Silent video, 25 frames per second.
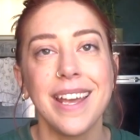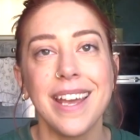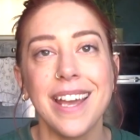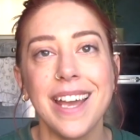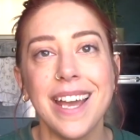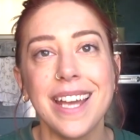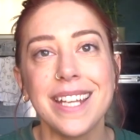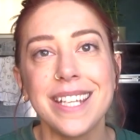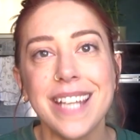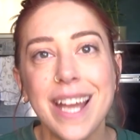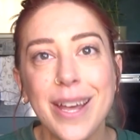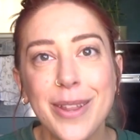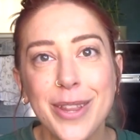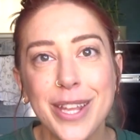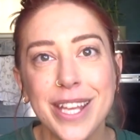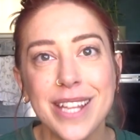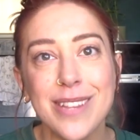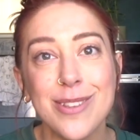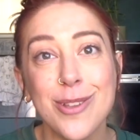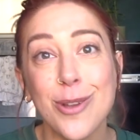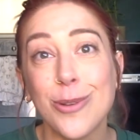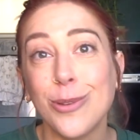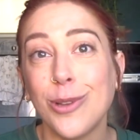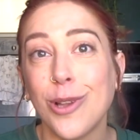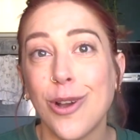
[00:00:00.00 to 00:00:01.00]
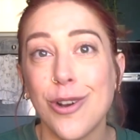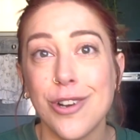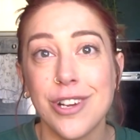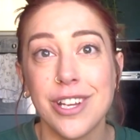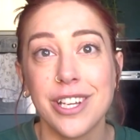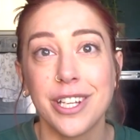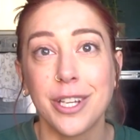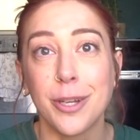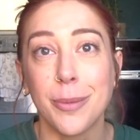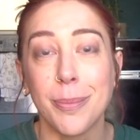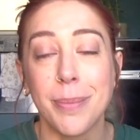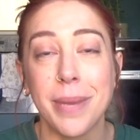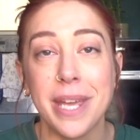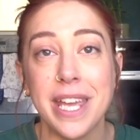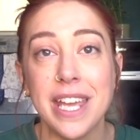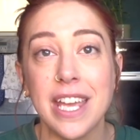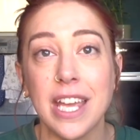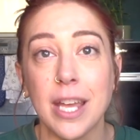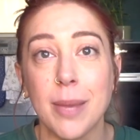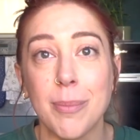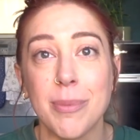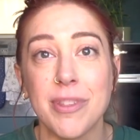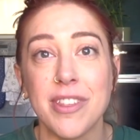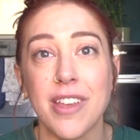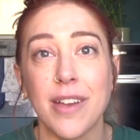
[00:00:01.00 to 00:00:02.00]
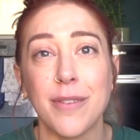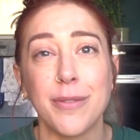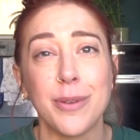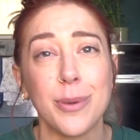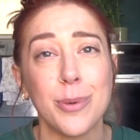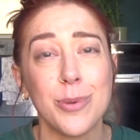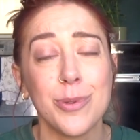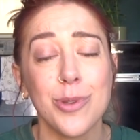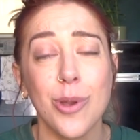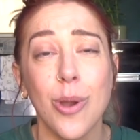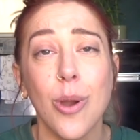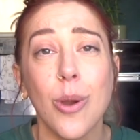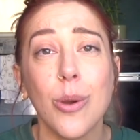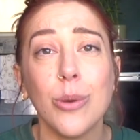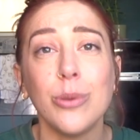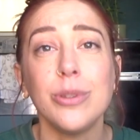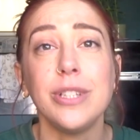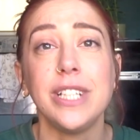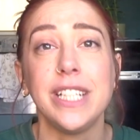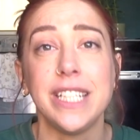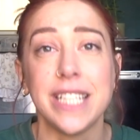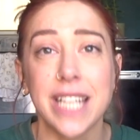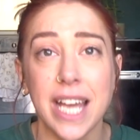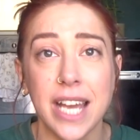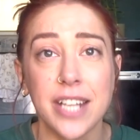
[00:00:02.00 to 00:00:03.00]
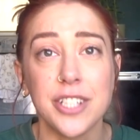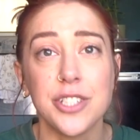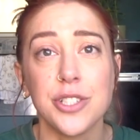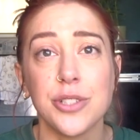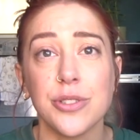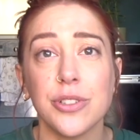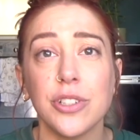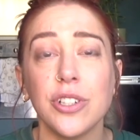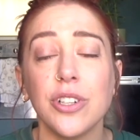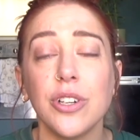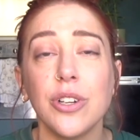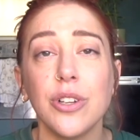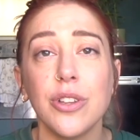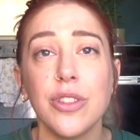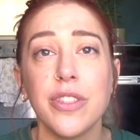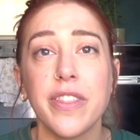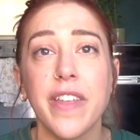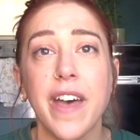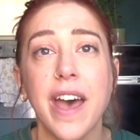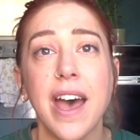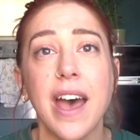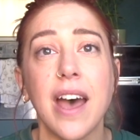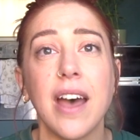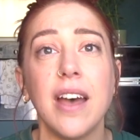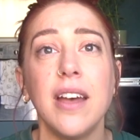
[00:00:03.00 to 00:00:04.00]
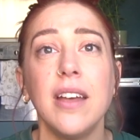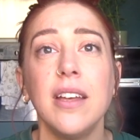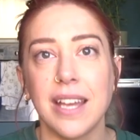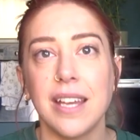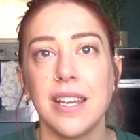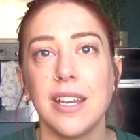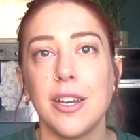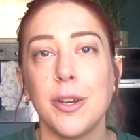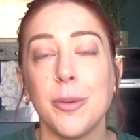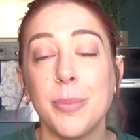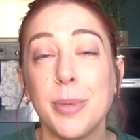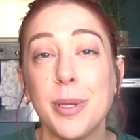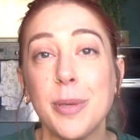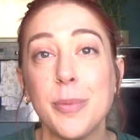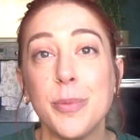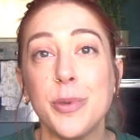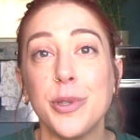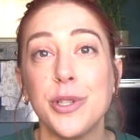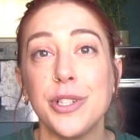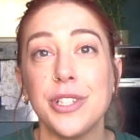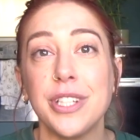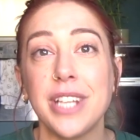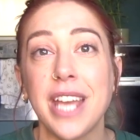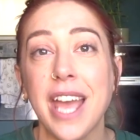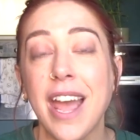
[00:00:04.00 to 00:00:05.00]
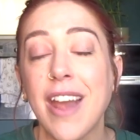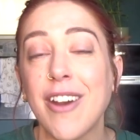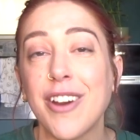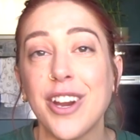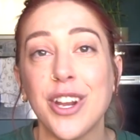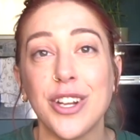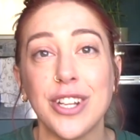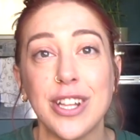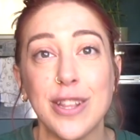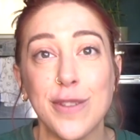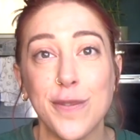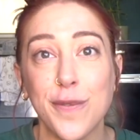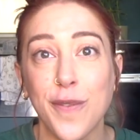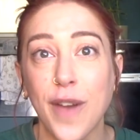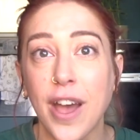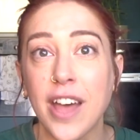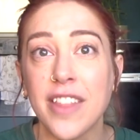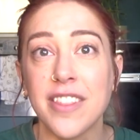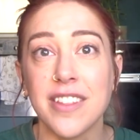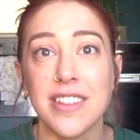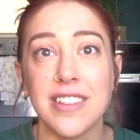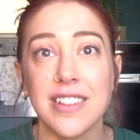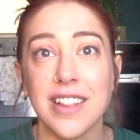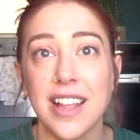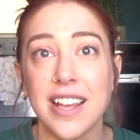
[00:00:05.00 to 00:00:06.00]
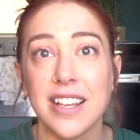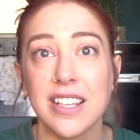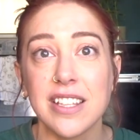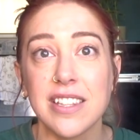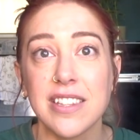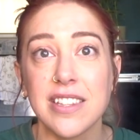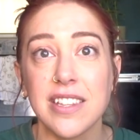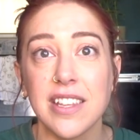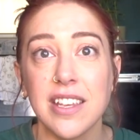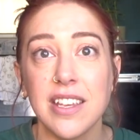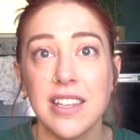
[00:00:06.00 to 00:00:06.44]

And now that he's no longer competing himself, it was only natural that Khabib would carry on his father's legacy.